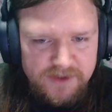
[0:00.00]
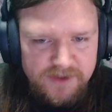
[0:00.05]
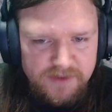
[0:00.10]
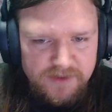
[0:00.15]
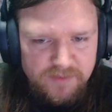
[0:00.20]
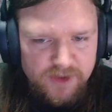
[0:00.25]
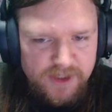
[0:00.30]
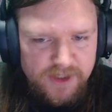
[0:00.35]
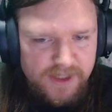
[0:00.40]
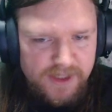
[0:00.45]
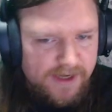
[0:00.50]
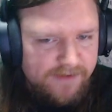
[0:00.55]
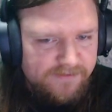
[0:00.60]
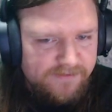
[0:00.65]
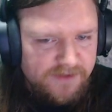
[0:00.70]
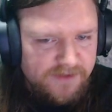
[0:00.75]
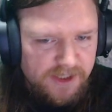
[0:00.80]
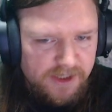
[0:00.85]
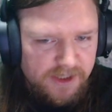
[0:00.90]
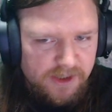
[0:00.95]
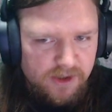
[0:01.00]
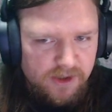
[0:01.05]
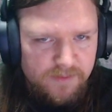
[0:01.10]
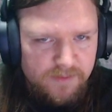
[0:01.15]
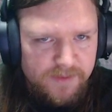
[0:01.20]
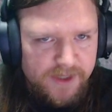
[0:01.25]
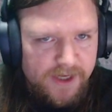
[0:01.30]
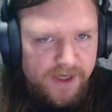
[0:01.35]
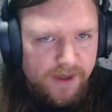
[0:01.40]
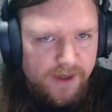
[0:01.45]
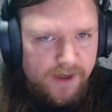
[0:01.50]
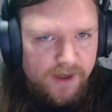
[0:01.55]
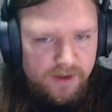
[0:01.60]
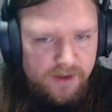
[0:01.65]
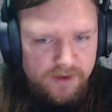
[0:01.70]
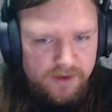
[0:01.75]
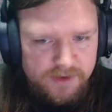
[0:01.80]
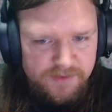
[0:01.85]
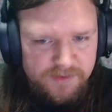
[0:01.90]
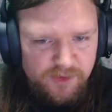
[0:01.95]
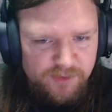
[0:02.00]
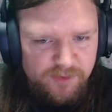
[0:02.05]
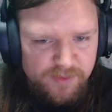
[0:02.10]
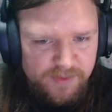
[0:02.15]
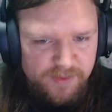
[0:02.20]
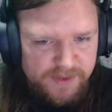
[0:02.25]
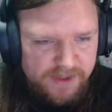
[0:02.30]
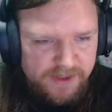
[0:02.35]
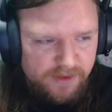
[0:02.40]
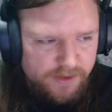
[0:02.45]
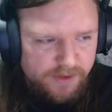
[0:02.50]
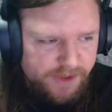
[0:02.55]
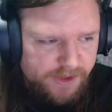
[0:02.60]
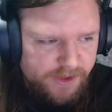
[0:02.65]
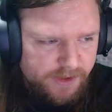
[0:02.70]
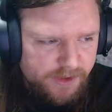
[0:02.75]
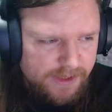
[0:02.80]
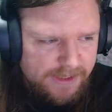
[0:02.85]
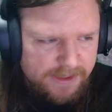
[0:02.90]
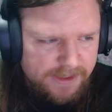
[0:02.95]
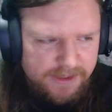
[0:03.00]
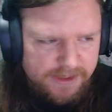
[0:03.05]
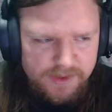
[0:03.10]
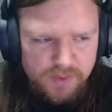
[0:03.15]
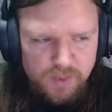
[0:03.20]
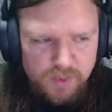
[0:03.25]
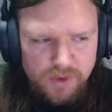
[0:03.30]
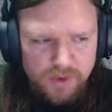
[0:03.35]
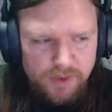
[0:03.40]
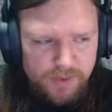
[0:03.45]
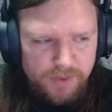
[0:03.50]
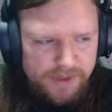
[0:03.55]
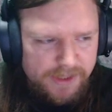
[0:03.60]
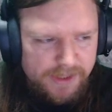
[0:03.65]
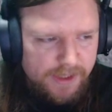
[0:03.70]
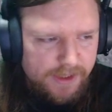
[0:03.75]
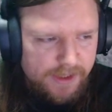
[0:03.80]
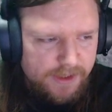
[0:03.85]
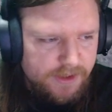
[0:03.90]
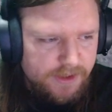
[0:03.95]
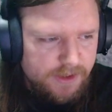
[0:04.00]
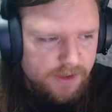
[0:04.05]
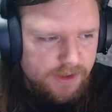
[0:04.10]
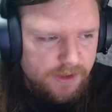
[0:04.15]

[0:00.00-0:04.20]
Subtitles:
pretty hefty combat and movement penalties. That's what I would guess.